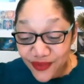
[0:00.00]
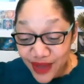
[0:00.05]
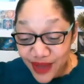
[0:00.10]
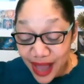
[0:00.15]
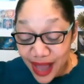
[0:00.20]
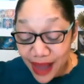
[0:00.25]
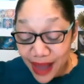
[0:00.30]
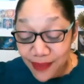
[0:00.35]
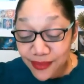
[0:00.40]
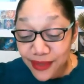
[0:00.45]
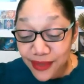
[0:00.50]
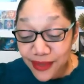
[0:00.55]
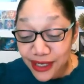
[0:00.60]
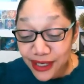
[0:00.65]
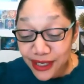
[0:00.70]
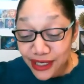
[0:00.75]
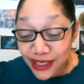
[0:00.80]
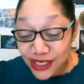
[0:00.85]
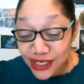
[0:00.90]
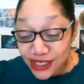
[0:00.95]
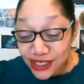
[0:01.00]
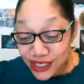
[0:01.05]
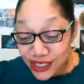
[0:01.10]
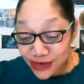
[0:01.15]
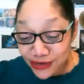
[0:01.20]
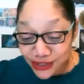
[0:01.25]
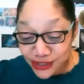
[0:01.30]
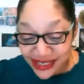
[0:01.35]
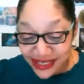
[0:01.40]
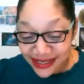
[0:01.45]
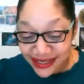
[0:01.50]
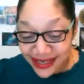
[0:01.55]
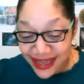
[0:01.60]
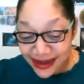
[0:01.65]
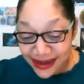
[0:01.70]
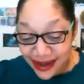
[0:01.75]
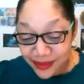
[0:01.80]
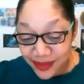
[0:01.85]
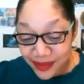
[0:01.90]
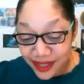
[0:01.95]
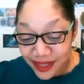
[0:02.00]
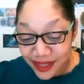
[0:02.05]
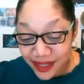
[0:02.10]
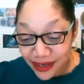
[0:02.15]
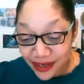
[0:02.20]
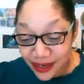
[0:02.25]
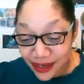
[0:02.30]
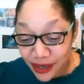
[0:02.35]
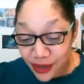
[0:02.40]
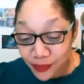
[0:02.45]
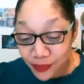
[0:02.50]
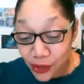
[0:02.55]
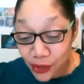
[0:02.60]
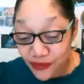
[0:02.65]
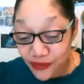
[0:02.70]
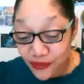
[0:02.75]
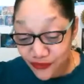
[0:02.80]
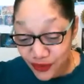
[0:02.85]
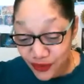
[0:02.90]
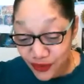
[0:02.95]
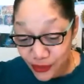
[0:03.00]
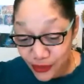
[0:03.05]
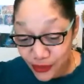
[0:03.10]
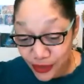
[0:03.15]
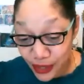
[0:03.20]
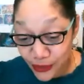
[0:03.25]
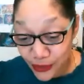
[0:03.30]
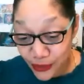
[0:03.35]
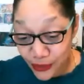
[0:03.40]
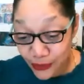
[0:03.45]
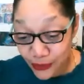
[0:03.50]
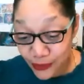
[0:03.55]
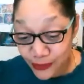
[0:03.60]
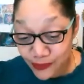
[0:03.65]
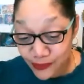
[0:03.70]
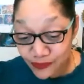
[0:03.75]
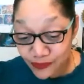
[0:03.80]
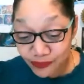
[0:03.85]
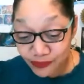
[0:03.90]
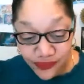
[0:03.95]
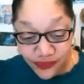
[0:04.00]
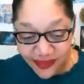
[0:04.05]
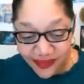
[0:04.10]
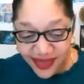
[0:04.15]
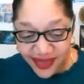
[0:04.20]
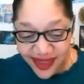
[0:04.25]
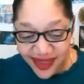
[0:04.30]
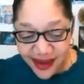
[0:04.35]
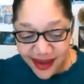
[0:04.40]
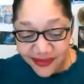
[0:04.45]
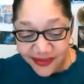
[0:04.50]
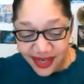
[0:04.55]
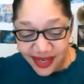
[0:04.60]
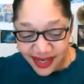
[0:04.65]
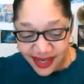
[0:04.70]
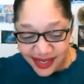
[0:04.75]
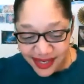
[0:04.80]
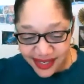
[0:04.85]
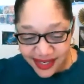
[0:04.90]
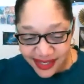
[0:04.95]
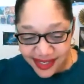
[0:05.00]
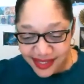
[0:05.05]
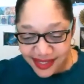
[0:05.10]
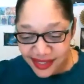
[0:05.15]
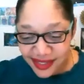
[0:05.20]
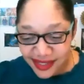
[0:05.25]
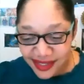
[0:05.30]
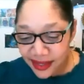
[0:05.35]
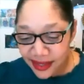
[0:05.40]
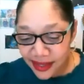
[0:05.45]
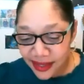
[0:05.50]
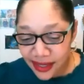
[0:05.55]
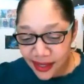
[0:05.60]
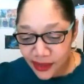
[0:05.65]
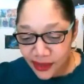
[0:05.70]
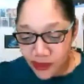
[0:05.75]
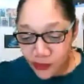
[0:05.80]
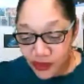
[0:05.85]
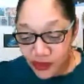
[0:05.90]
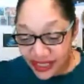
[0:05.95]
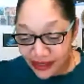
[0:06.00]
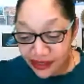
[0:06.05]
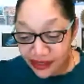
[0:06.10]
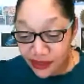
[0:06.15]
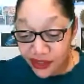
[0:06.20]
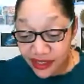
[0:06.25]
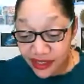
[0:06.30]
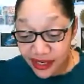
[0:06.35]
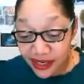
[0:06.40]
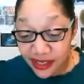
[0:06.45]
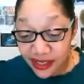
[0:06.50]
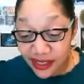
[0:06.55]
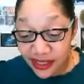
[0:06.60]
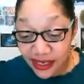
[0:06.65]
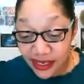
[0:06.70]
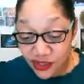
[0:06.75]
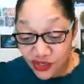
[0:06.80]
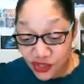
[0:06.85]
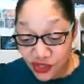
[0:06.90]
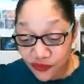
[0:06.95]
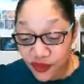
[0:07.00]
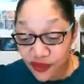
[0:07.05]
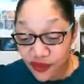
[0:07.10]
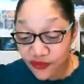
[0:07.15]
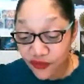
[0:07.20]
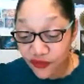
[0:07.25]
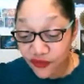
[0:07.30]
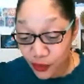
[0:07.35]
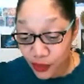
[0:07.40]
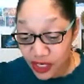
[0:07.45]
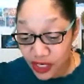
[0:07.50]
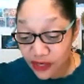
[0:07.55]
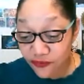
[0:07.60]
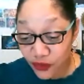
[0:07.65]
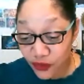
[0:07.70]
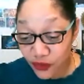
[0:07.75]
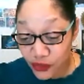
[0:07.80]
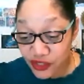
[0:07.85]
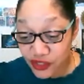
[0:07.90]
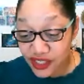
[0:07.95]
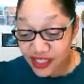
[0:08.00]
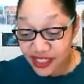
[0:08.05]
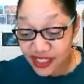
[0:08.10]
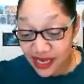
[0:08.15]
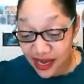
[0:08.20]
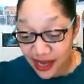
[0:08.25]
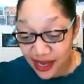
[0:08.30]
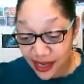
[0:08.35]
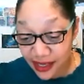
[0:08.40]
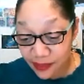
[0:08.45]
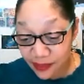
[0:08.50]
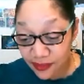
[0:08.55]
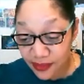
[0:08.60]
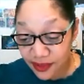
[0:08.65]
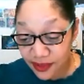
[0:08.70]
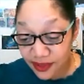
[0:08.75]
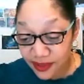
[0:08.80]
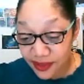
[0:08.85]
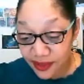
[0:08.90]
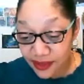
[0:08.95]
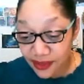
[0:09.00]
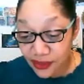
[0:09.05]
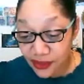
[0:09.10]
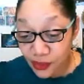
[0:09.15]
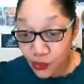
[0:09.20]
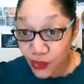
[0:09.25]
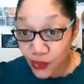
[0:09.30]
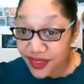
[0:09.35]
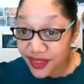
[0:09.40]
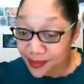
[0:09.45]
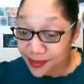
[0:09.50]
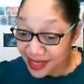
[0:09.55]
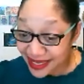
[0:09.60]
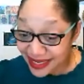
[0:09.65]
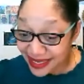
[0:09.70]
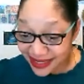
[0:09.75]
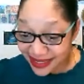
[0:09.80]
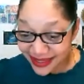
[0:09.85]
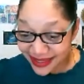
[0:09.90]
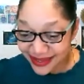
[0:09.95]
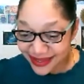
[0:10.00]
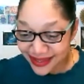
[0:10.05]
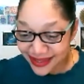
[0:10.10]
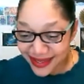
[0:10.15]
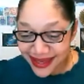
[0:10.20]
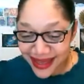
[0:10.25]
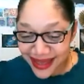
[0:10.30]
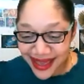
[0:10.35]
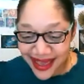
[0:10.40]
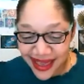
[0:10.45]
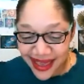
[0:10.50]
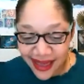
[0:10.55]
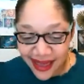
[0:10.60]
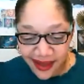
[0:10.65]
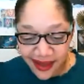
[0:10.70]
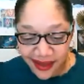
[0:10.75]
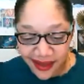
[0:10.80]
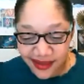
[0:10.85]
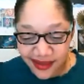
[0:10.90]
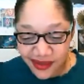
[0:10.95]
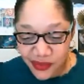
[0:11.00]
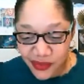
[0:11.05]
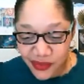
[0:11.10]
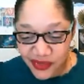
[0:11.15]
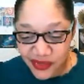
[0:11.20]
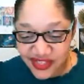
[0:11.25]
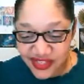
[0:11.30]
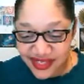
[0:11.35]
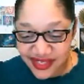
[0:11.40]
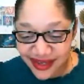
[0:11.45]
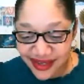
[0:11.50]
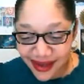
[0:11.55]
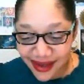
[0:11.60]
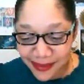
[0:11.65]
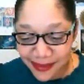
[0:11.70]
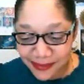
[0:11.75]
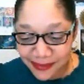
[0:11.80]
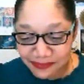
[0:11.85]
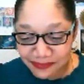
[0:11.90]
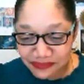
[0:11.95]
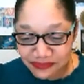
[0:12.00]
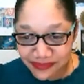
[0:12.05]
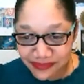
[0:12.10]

I'm going to share screen and I'm going to pull up the photo of us reading Goodnight Ganesha for the very first time with me, and it was um,